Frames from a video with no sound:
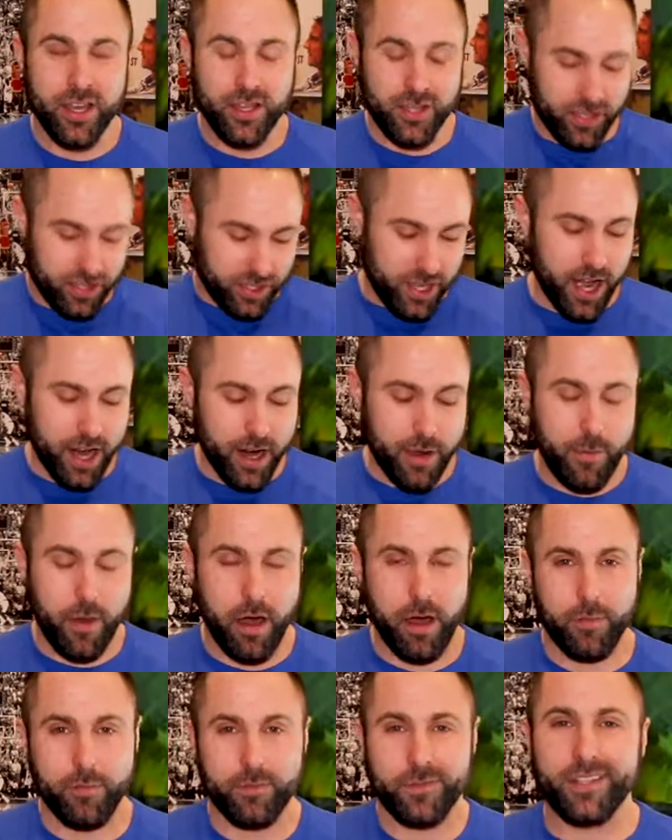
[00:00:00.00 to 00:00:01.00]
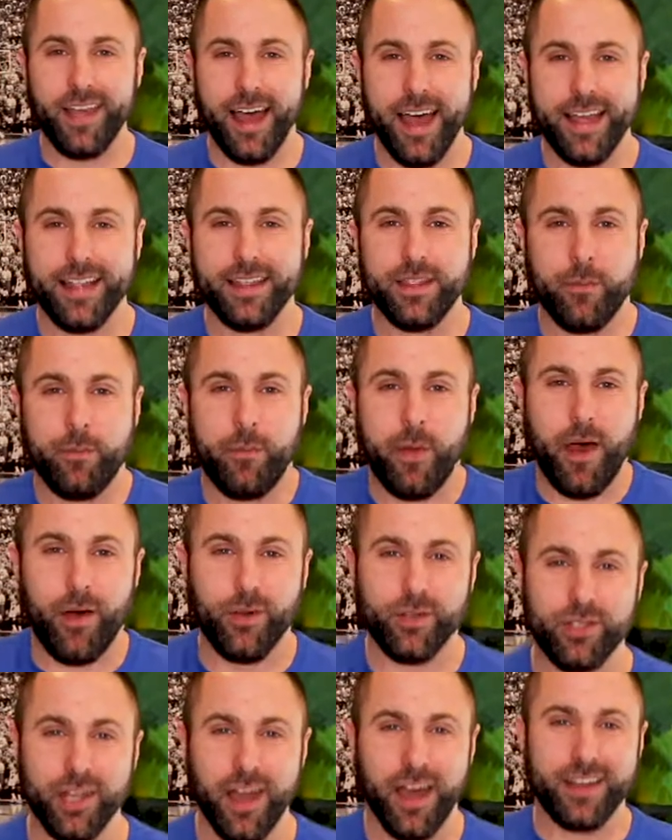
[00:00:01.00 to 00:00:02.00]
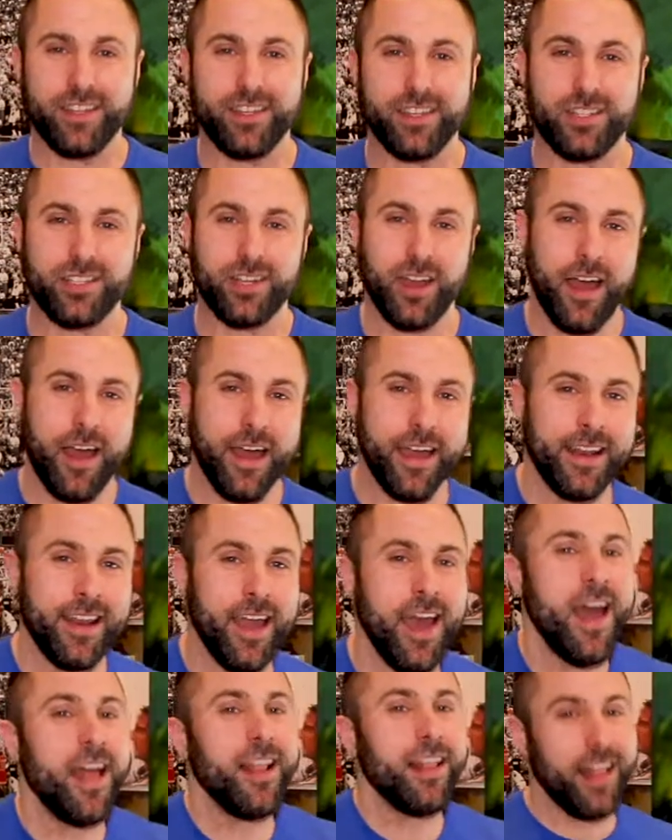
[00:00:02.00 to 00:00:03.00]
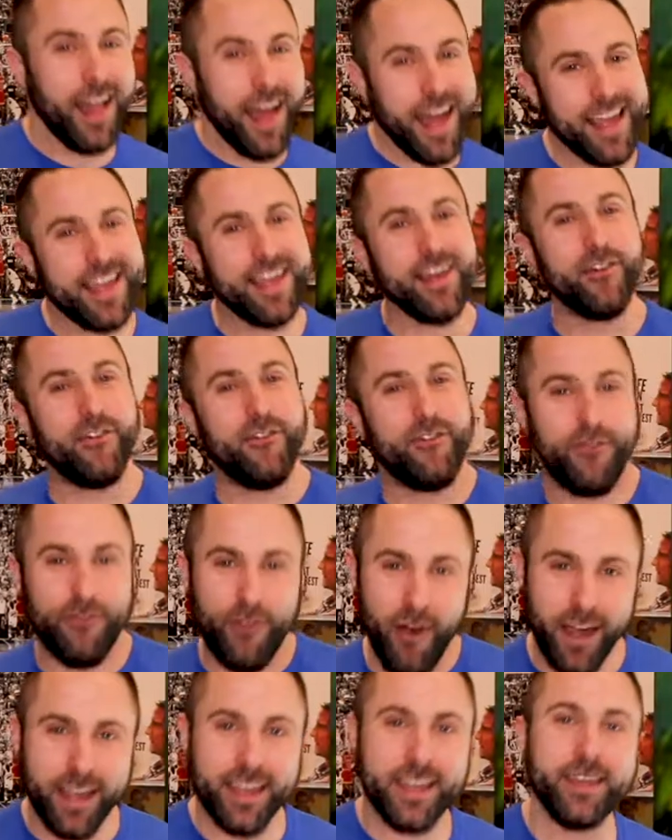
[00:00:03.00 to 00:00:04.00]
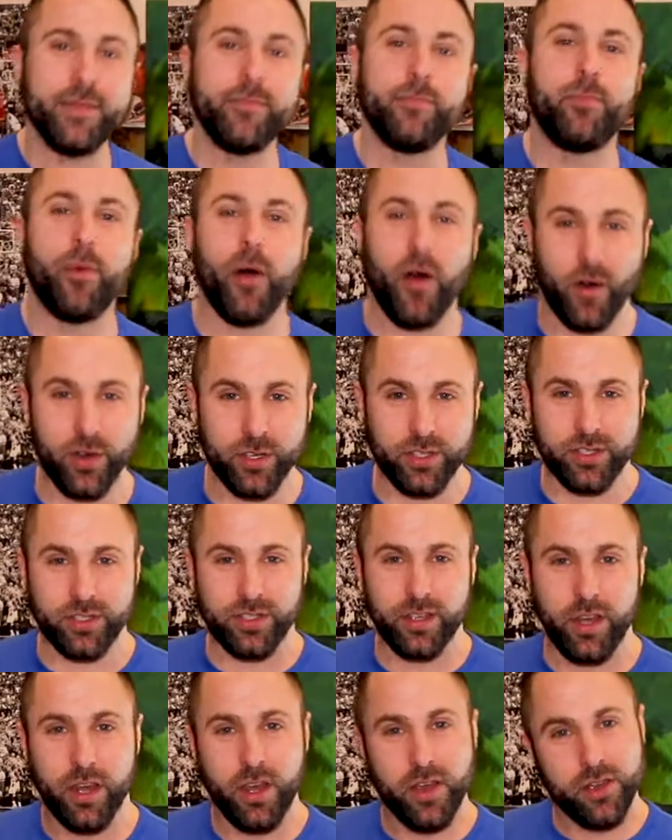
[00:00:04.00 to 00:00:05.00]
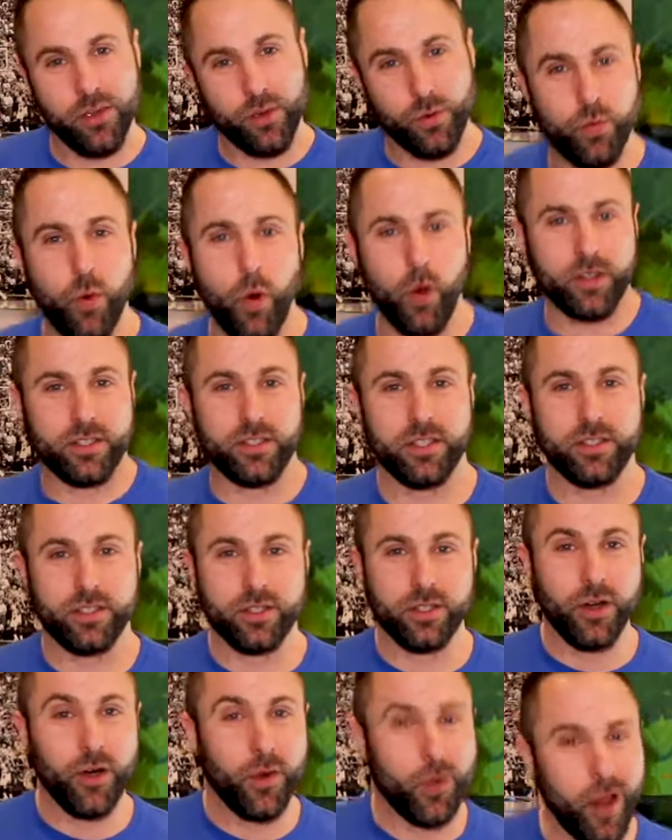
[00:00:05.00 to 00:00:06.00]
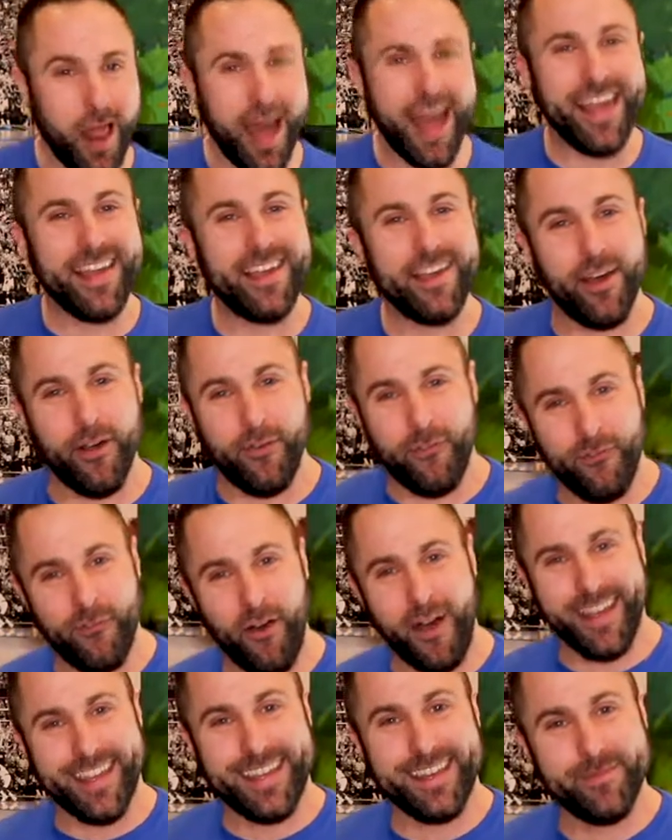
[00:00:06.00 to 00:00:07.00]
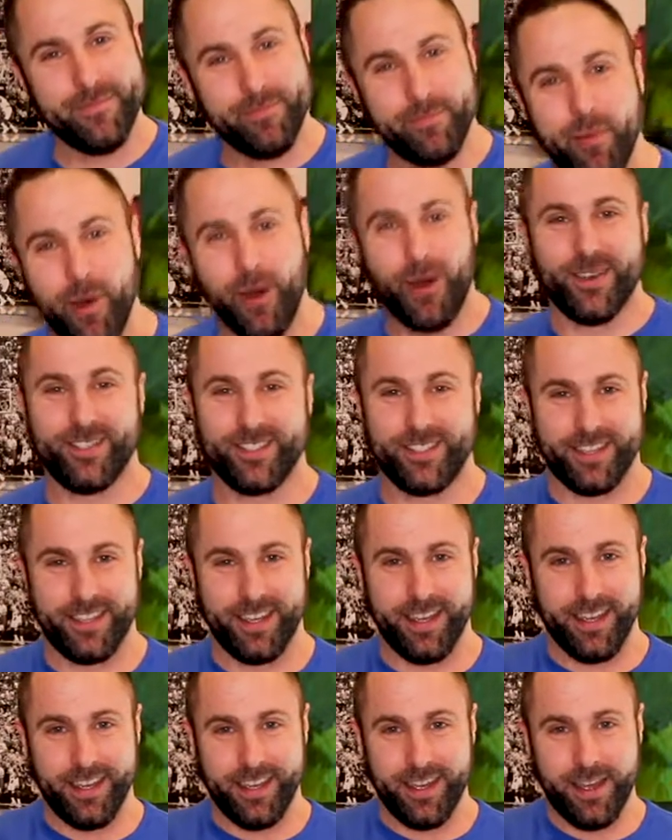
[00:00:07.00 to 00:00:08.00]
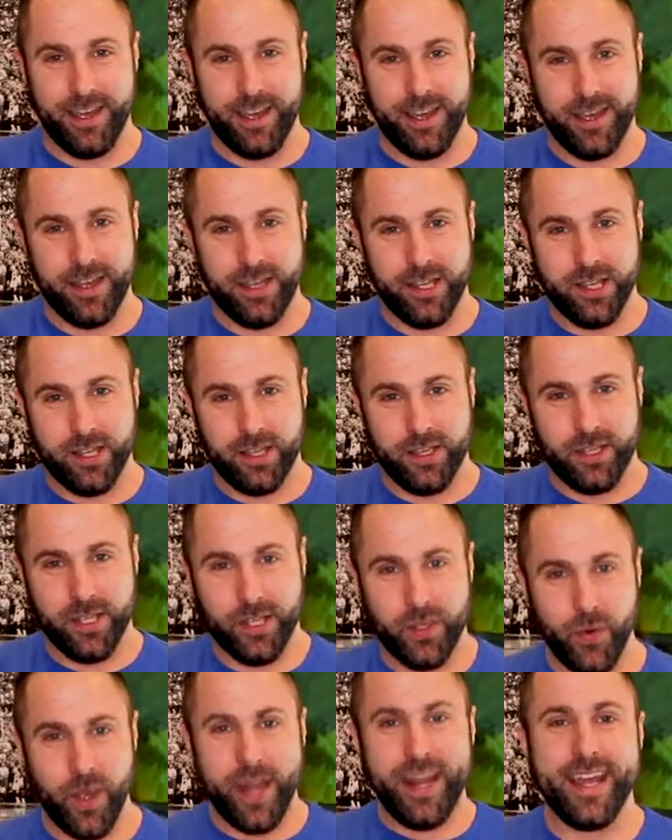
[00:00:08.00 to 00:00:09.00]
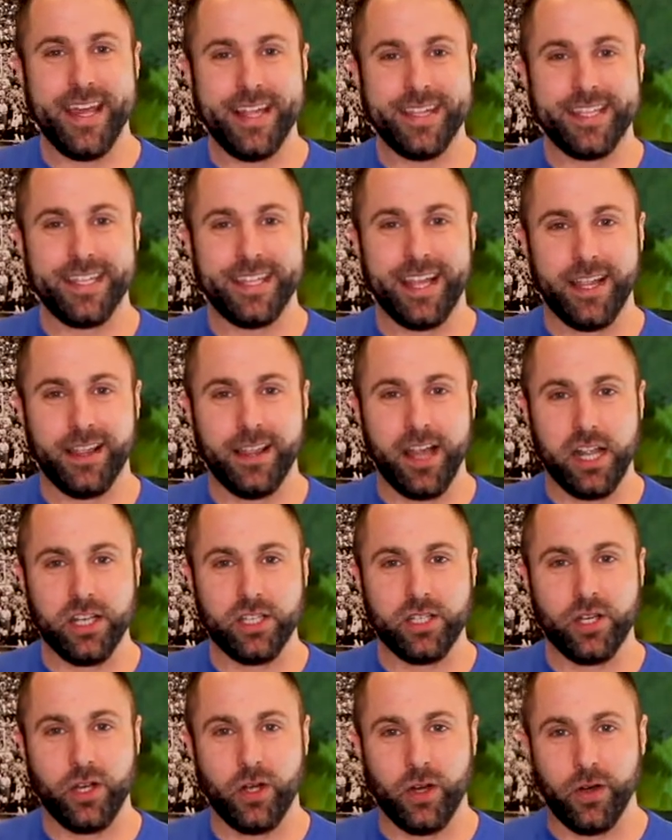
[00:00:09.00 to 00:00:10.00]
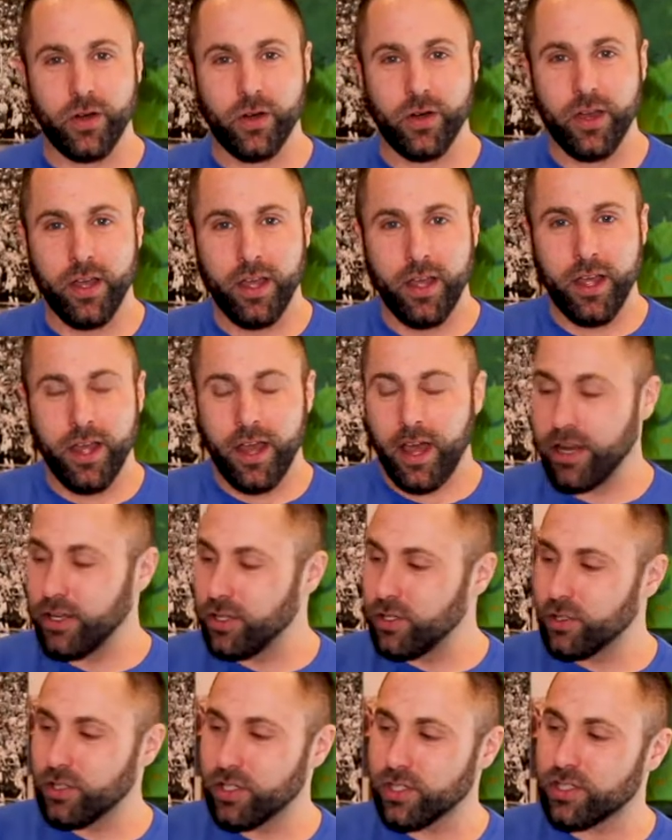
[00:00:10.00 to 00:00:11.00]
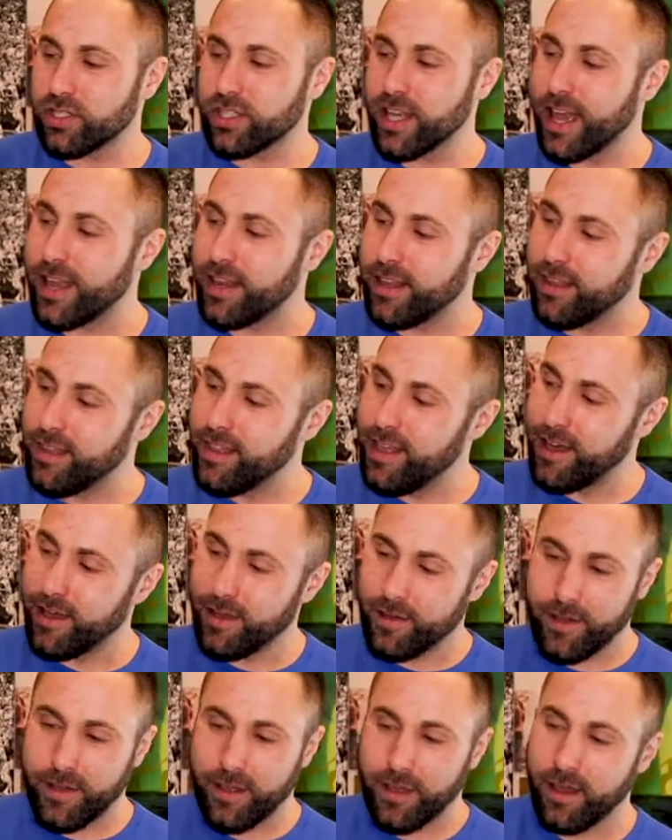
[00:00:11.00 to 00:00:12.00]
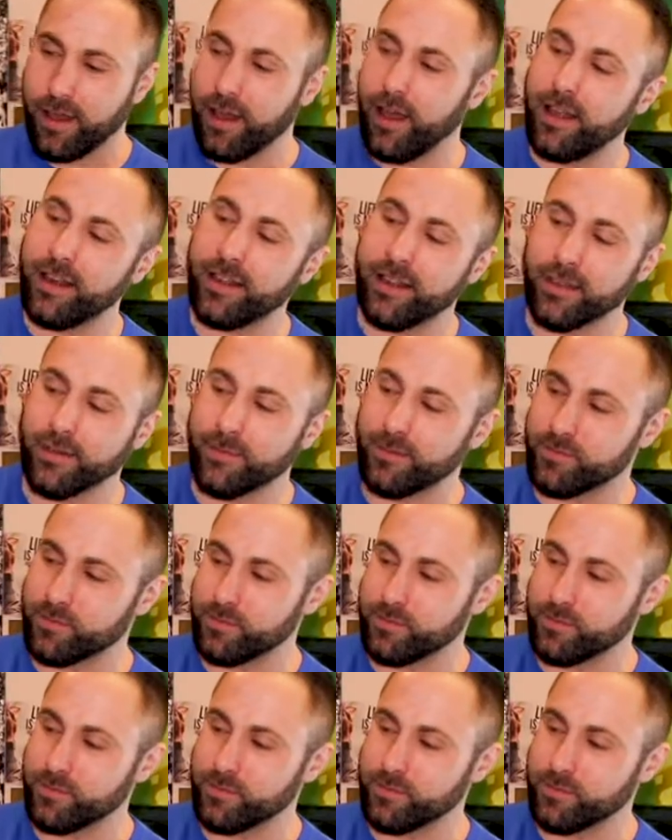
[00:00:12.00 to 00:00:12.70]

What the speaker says: you done them up, tightened the belt, tucked your shirt in like a fucking boss. You walked to school like a fucking boss. You went into that lunch hall and you just said, look, honey,